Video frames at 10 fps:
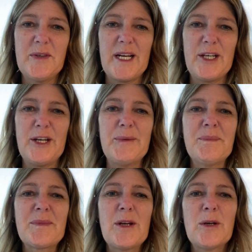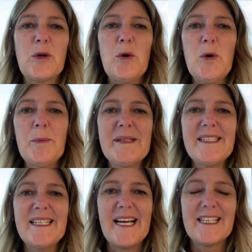whānau. Ko Ms
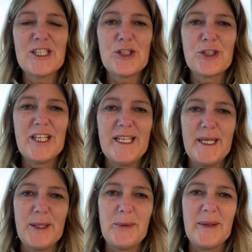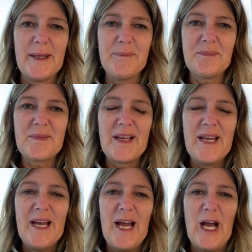Tauna Tuka Ingoa.
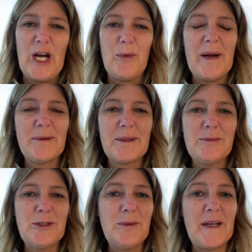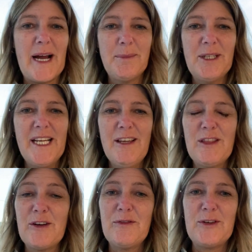Uh, welcome to Rāpare,
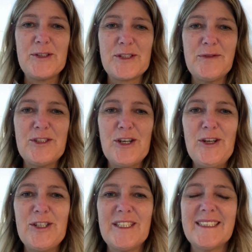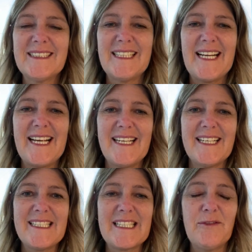the 1st of June. Today
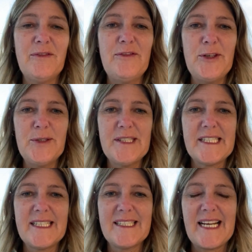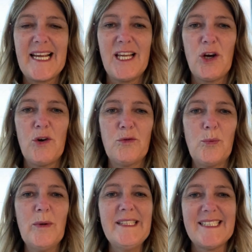is the first day of
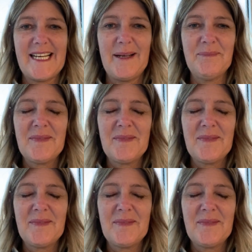winter.